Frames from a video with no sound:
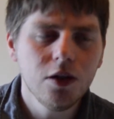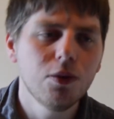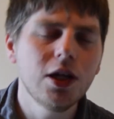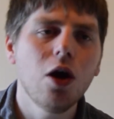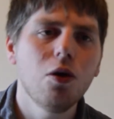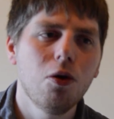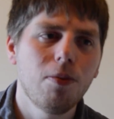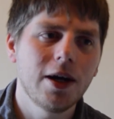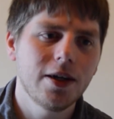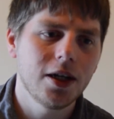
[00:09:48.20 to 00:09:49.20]
We know all
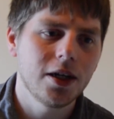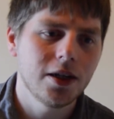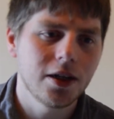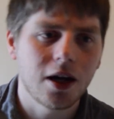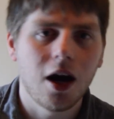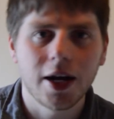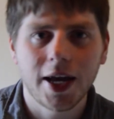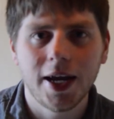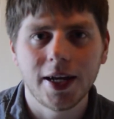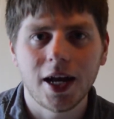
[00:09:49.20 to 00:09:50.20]
about the
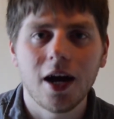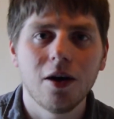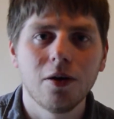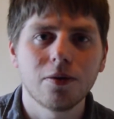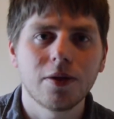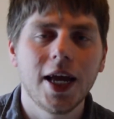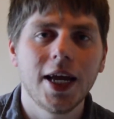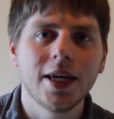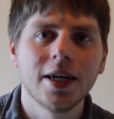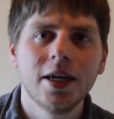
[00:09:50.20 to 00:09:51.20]
Kage and how
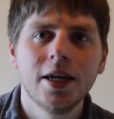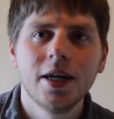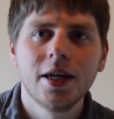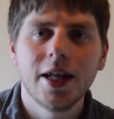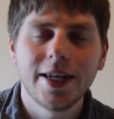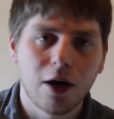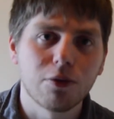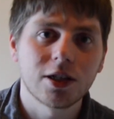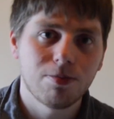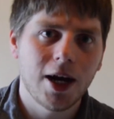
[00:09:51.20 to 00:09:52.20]
they now
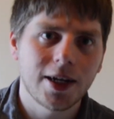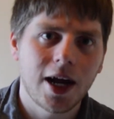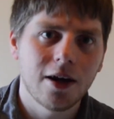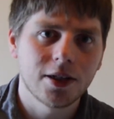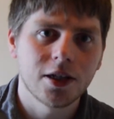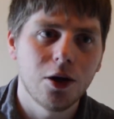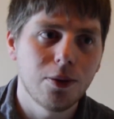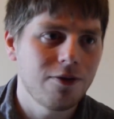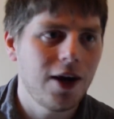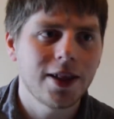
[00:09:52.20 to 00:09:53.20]
respect Naruto.
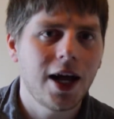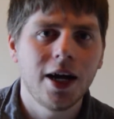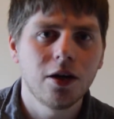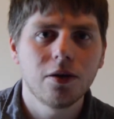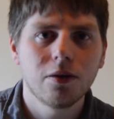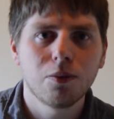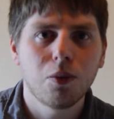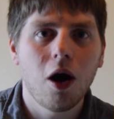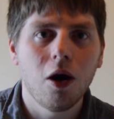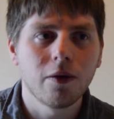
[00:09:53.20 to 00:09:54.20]
We found that out
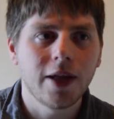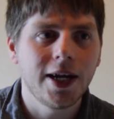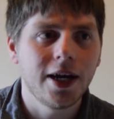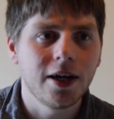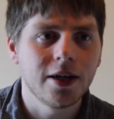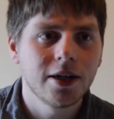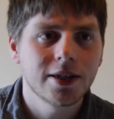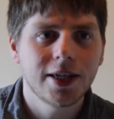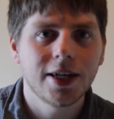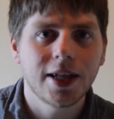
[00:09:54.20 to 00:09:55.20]
while they
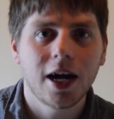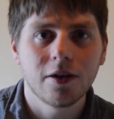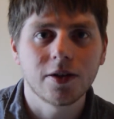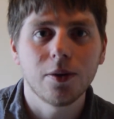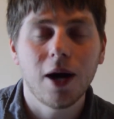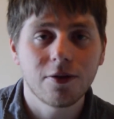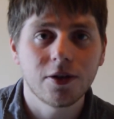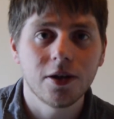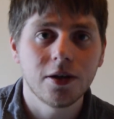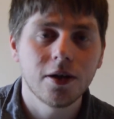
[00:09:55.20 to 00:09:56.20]
sent Naruto
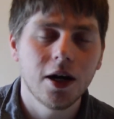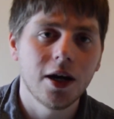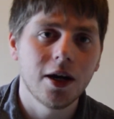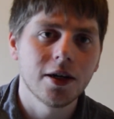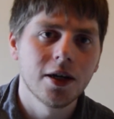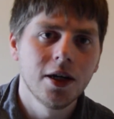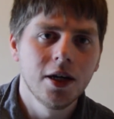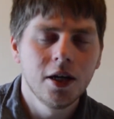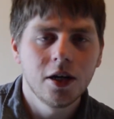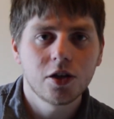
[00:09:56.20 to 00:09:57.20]
after
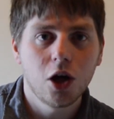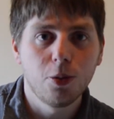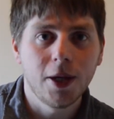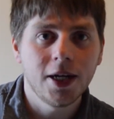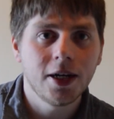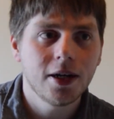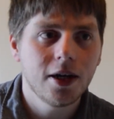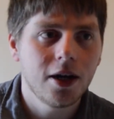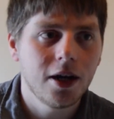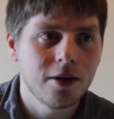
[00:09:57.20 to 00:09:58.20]
Toby
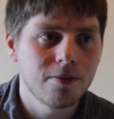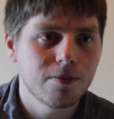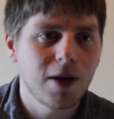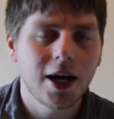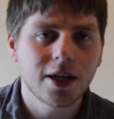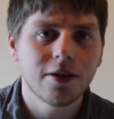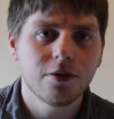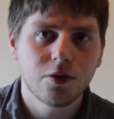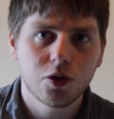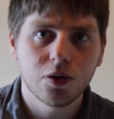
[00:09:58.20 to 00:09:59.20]
back
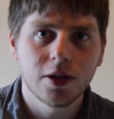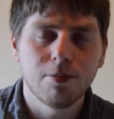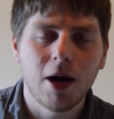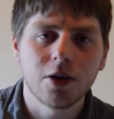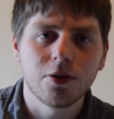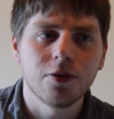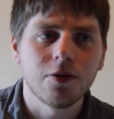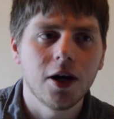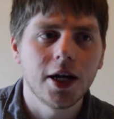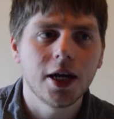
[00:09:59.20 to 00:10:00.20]
during the Madara
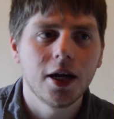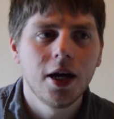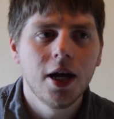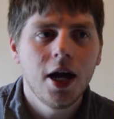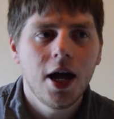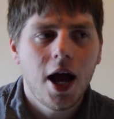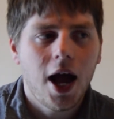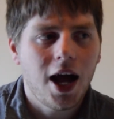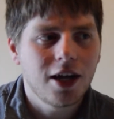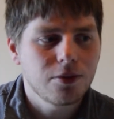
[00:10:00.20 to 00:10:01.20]
fight,
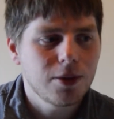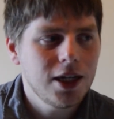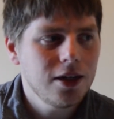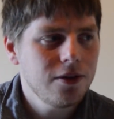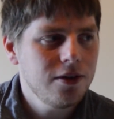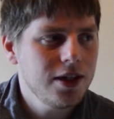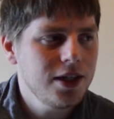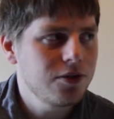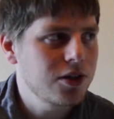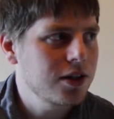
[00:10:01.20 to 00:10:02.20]
and
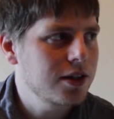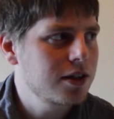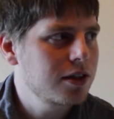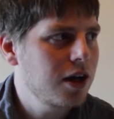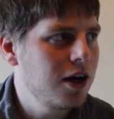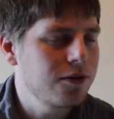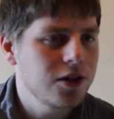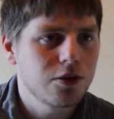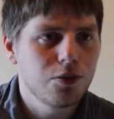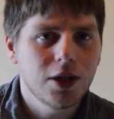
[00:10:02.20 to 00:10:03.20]
it was just kind of
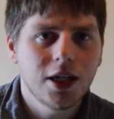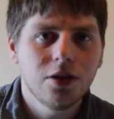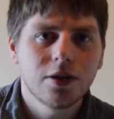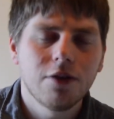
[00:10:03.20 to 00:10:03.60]
just reused